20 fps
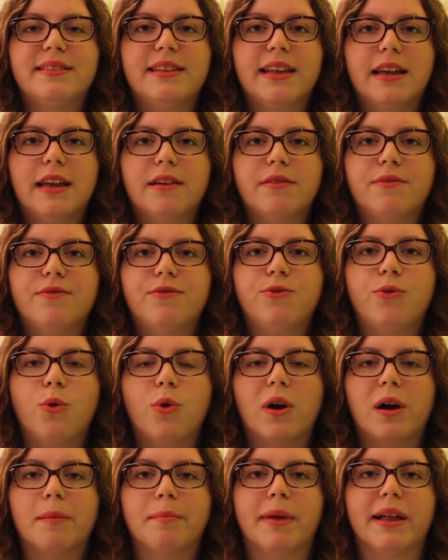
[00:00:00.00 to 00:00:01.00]
they
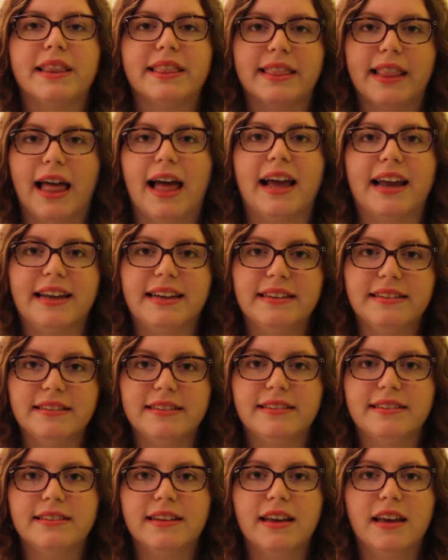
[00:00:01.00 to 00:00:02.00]
form
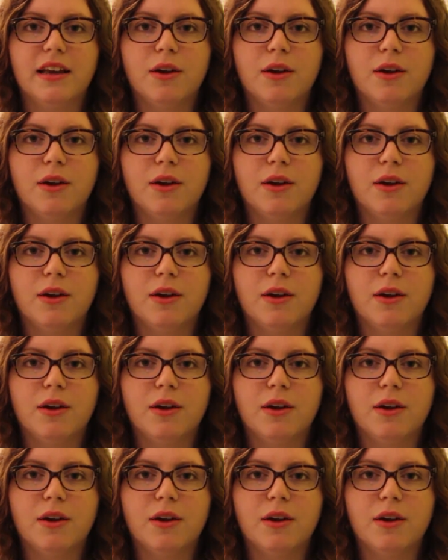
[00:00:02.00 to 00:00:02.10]
lines